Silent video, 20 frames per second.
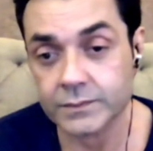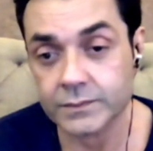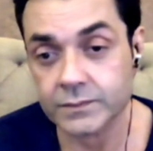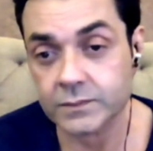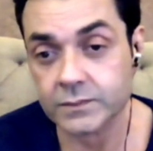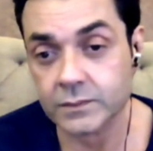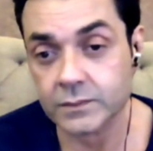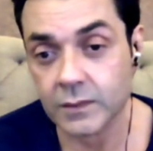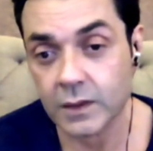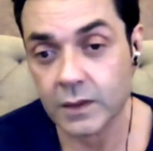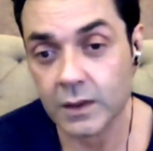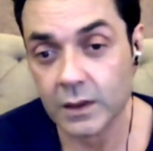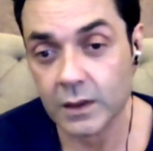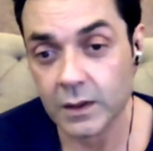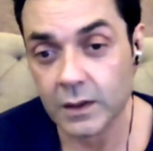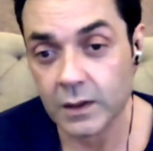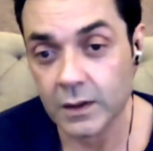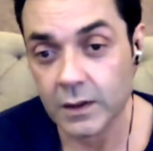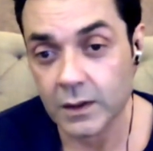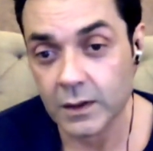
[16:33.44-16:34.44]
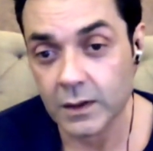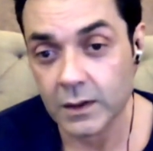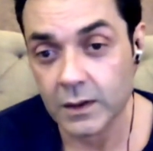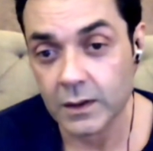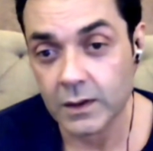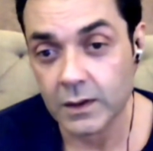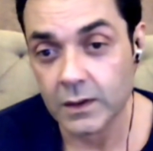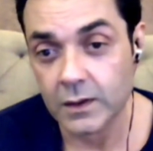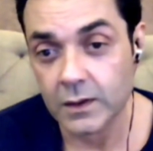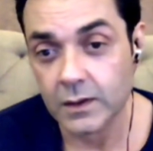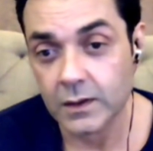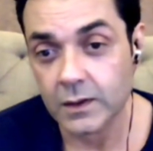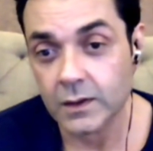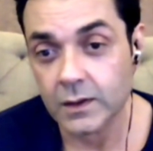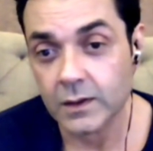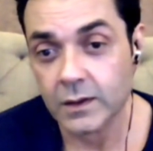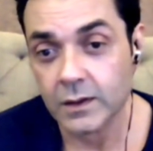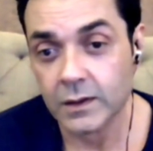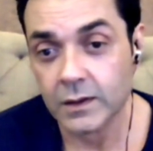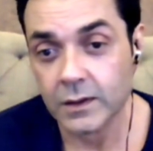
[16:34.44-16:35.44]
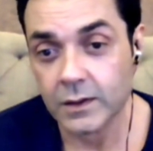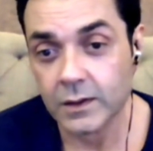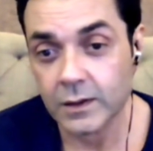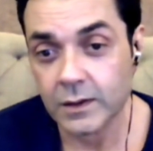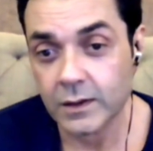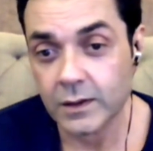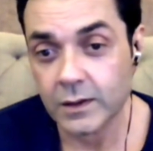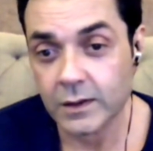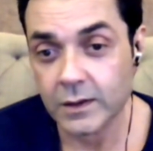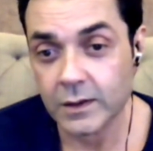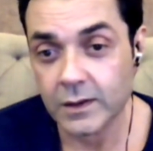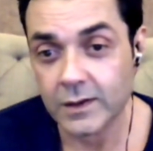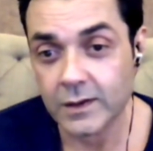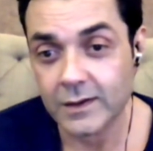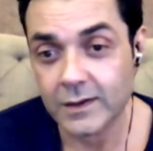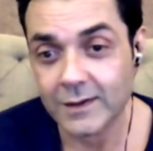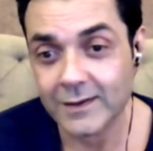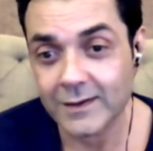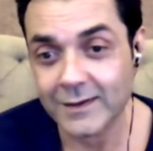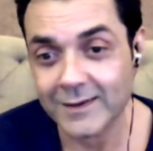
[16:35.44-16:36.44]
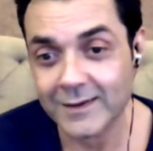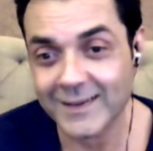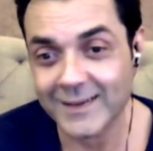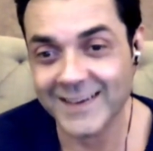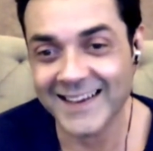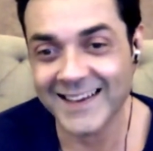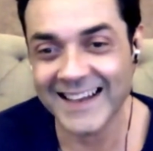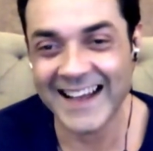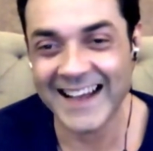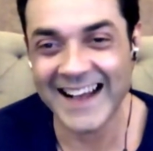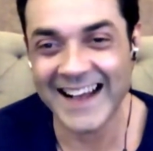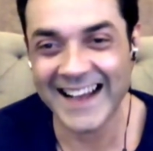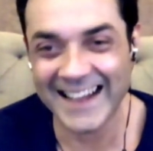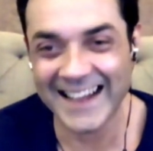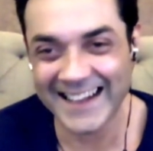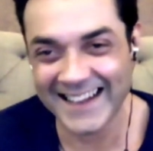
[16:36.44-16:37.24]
This person isn't speaking.